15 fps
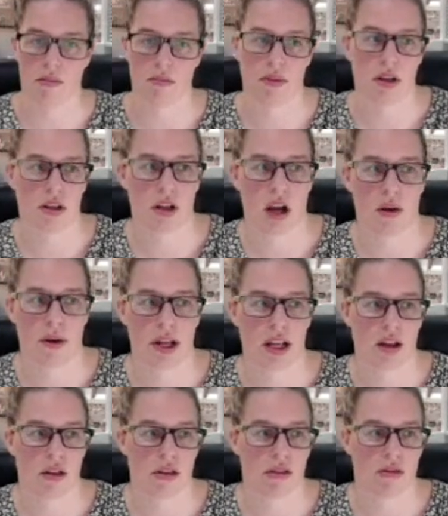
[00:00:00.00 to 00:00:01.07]

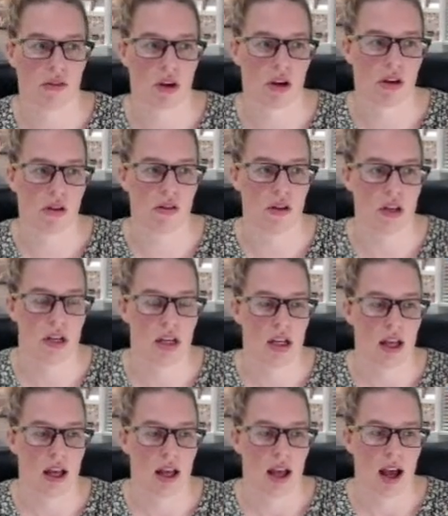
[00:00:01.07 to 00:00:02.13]
going through.
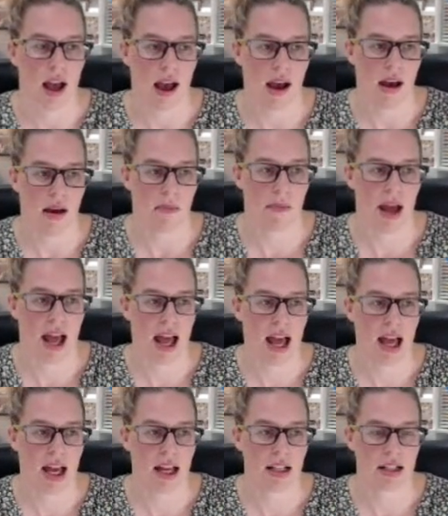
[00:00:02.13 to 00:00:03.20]

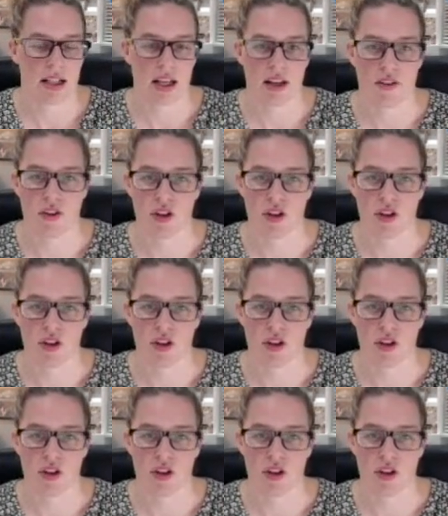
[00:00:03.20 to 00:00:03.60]
And if